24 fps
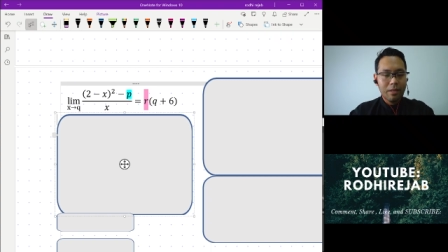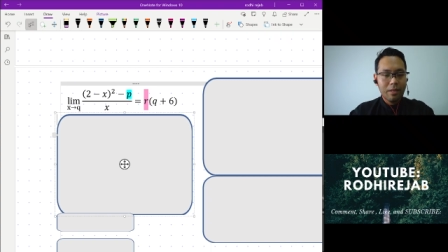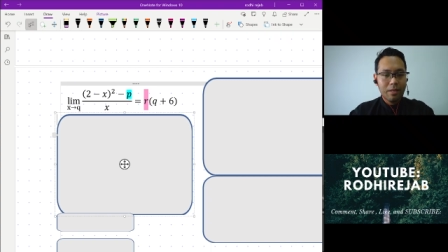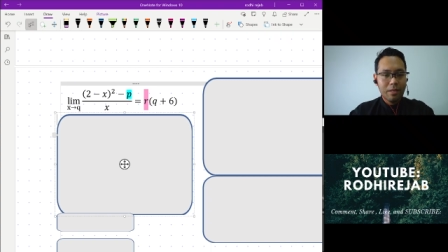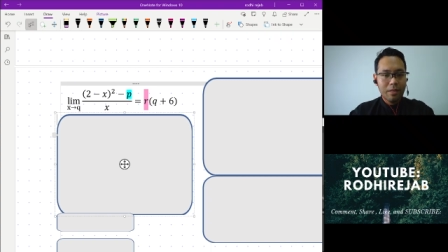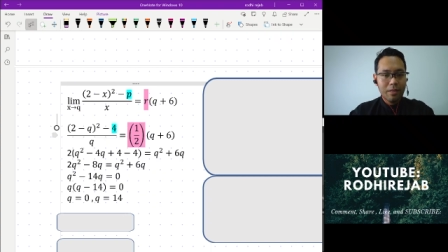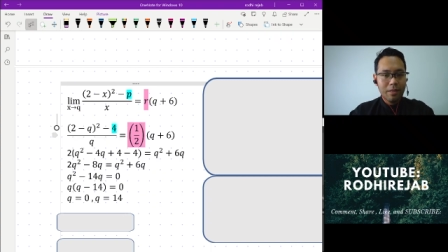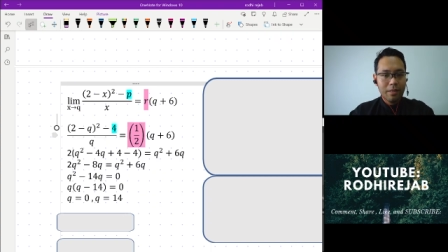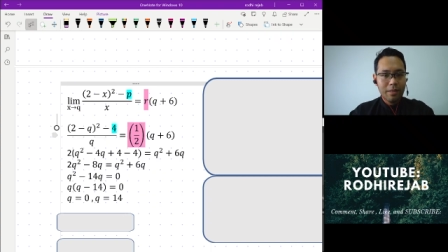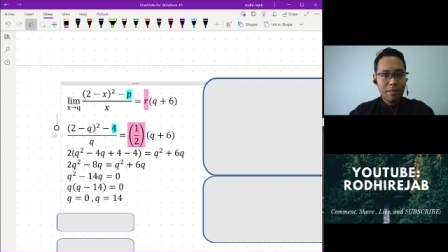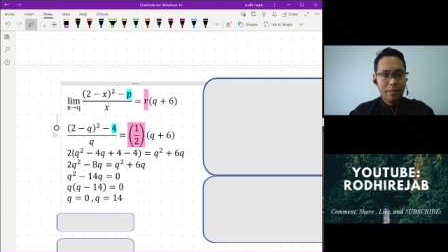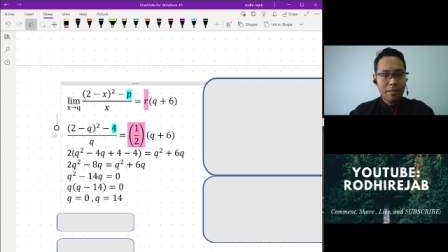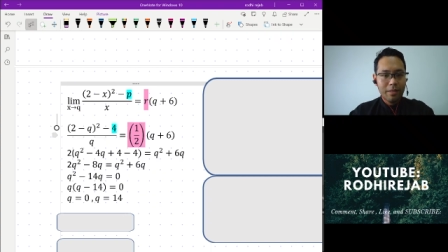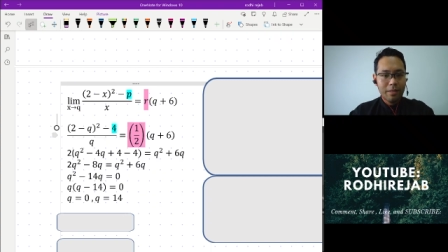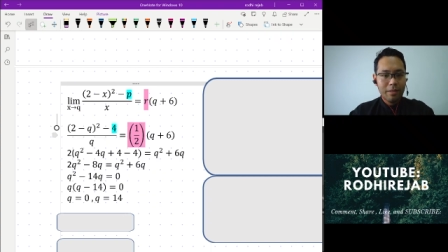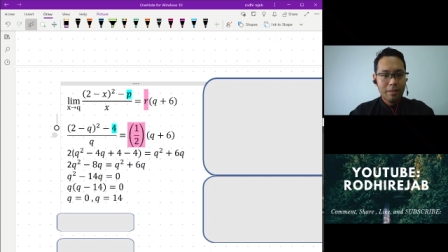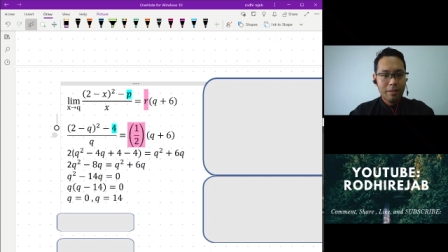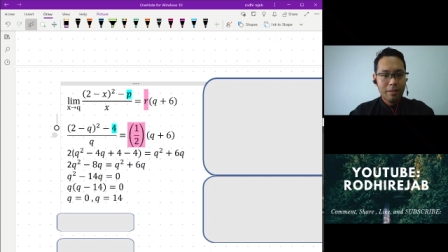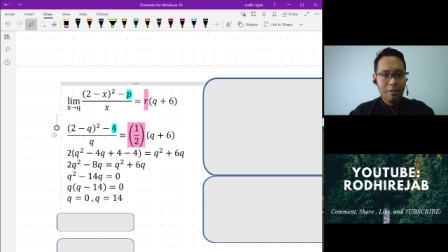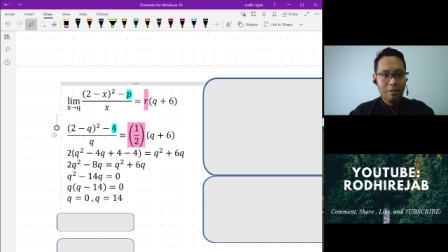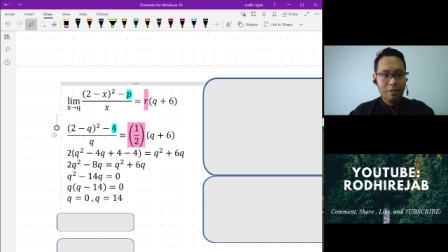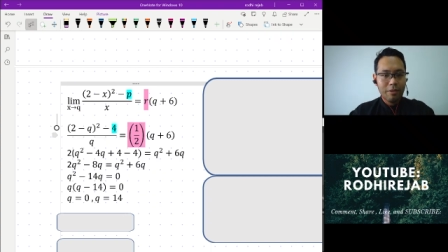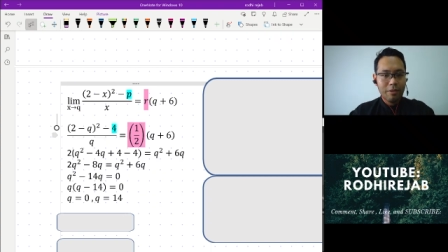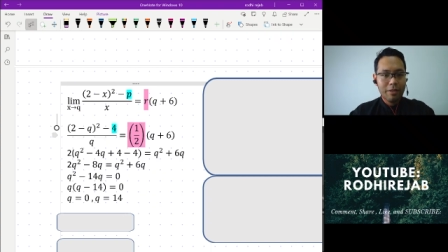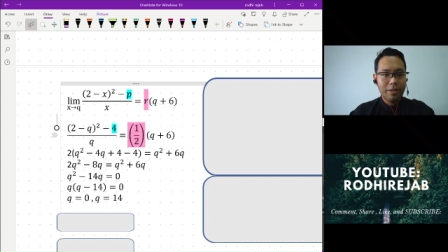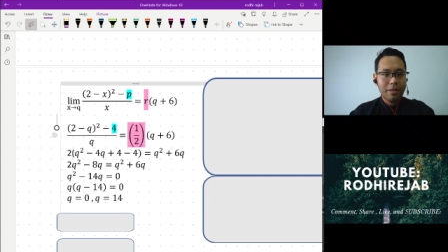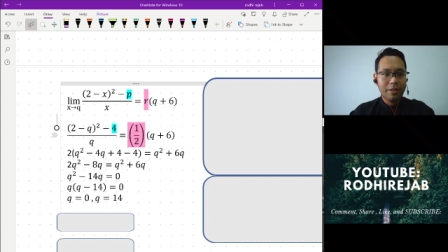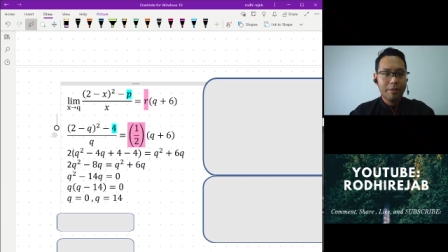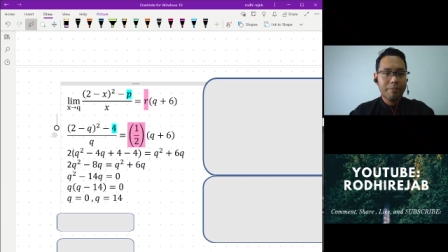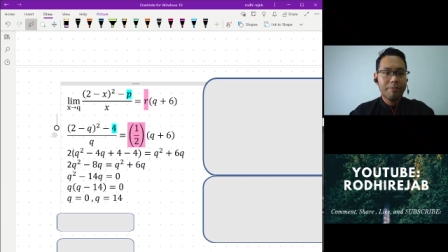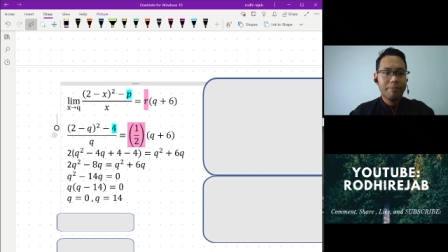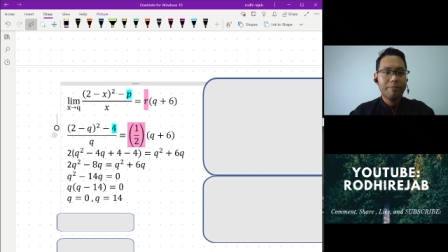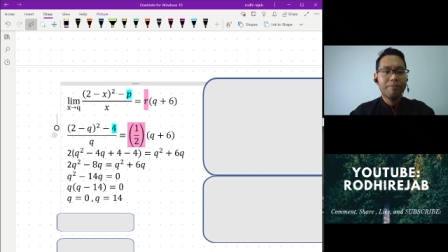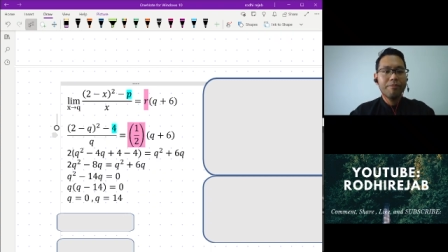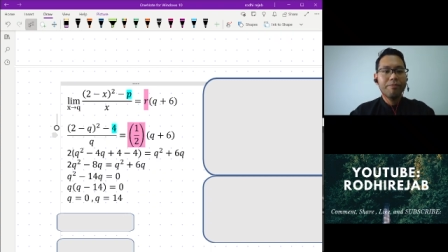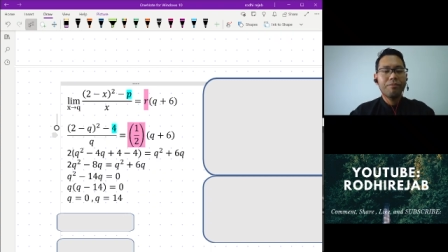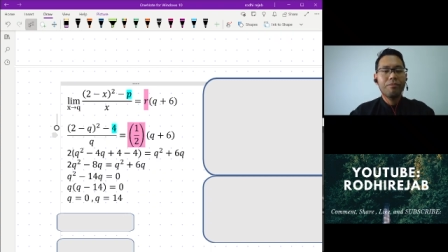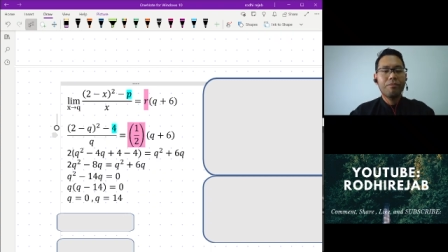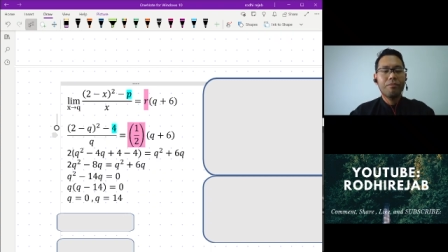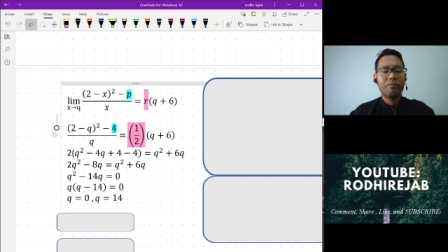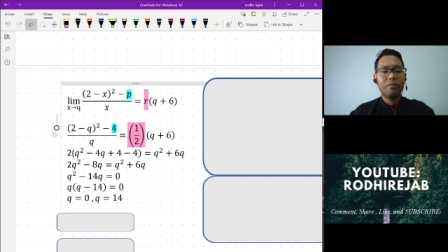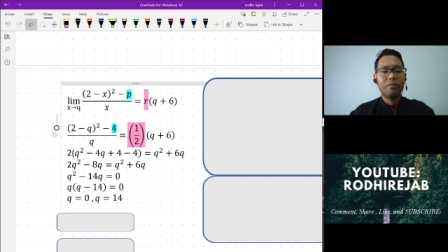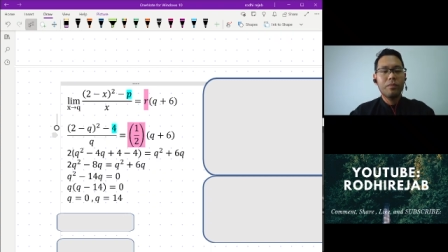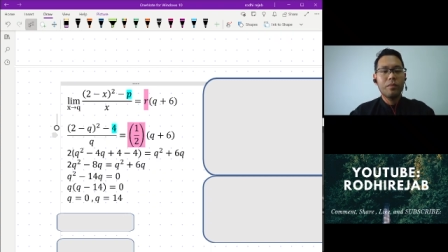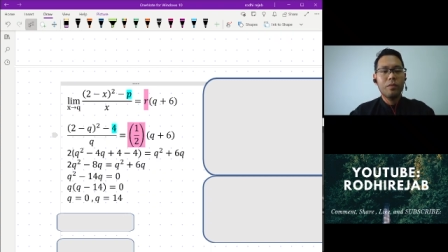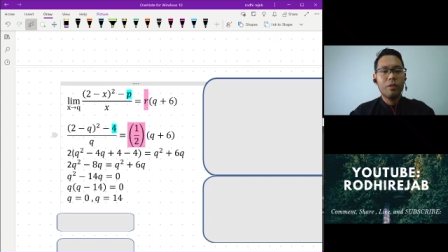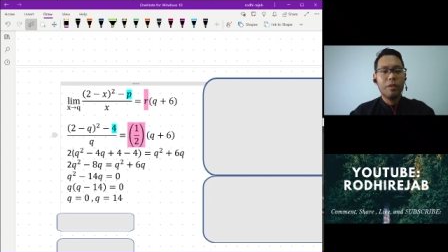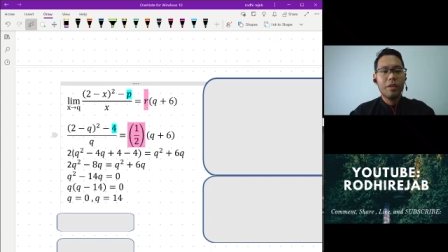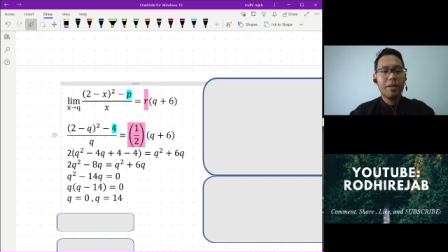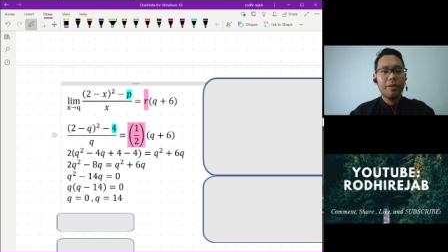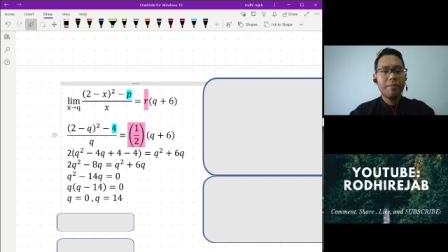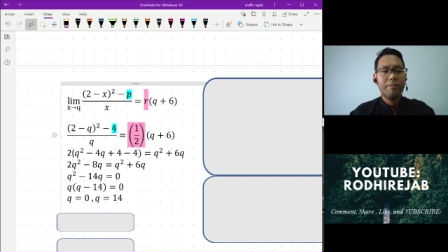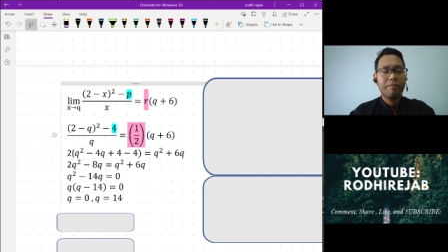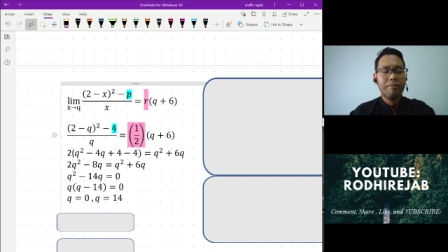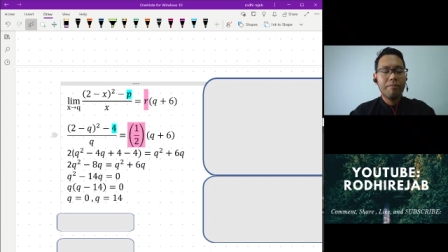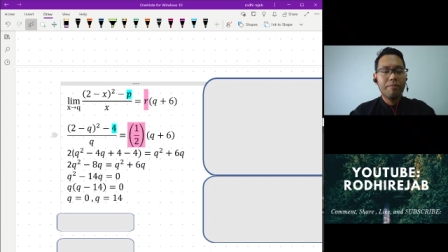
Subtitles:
and you got here. Okay?